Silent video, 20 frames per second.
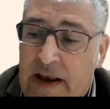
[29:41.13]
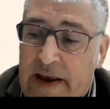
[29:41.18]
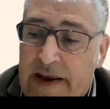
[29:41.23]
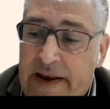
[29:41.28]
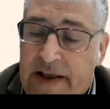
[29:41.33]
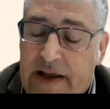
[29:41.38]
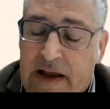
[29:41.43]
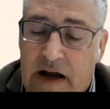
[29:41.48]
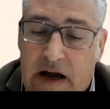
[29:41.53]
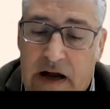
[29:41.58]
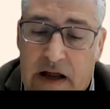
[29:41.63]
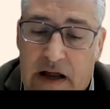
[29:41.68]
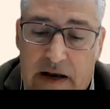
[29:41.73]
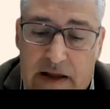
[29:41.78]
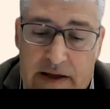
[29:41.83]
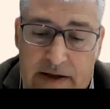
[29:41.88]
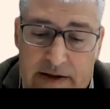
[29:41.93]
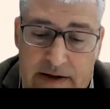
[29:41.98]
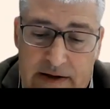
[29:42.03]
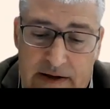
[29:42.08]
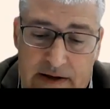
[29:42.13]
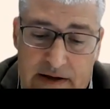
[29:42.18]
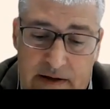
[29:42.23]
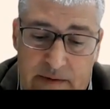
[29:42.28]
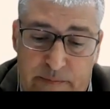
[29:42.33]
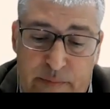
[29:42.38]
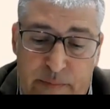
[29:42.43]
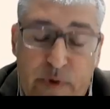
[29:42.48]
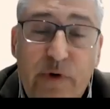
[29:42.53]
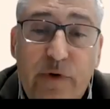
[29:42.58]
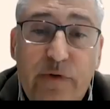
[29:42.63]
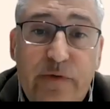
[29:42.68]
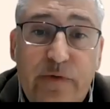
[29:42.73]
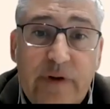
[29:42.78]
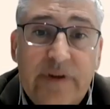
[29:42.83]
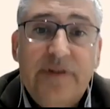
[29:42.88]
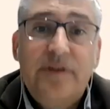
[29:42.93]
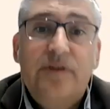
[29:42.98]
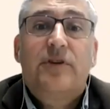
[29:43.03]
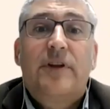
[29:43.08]
clinical proof
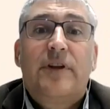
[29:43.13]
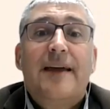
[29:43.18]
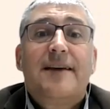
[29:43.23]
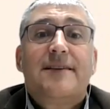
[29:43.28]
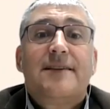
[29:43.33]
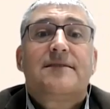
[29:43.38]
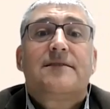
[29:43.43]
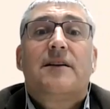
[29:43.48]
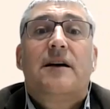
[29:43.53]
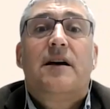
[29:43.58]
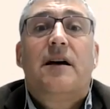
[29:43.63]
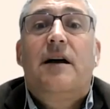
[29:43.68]
and tests,